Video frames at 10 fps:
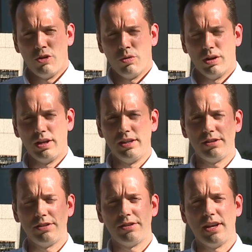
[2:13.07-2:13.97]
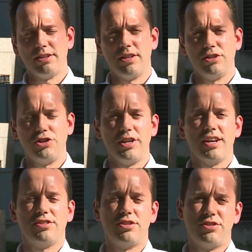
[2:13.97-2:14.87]
Well, Hinson says that she
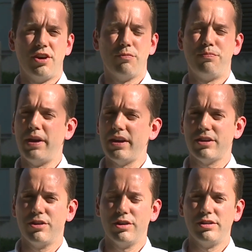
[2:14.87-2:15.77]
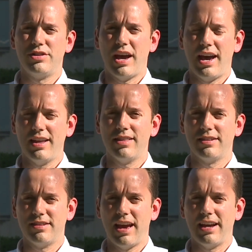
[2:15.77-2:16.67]
has to sell baked goods on
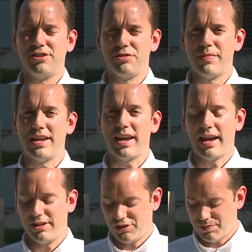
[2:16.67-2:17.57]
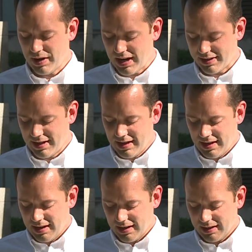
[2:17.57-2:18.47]
the side to make ends meet.
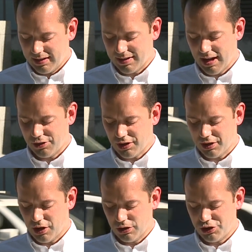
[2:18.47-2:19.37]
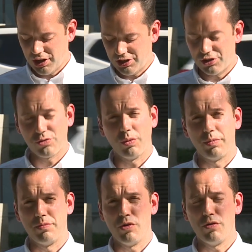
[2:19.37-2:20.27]
These contract negotiations will
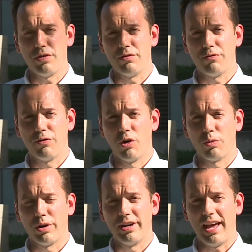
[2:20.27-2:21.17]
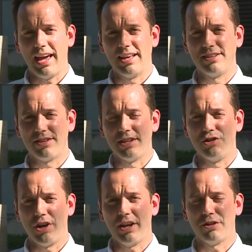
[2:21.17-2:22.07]
be moving forward as the
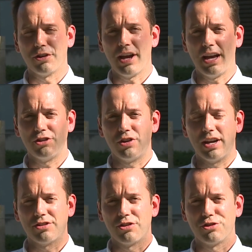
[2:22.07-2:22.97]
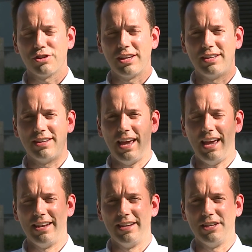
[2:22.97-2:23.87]
janitor contracts are slated to
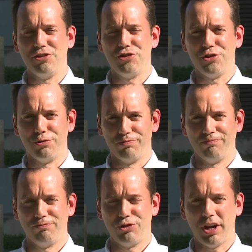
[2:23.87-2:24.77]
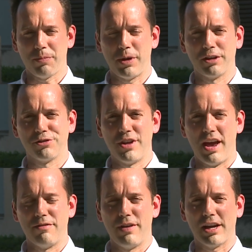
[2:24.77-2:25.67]
end in June. Jacob
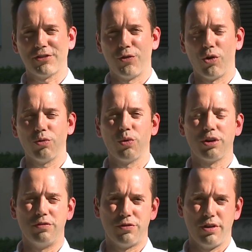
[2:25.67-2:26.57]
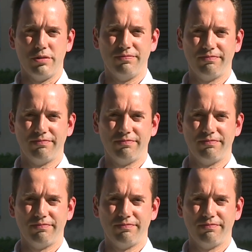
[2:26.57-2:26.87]
Kittilstved, Fox 4, working for you.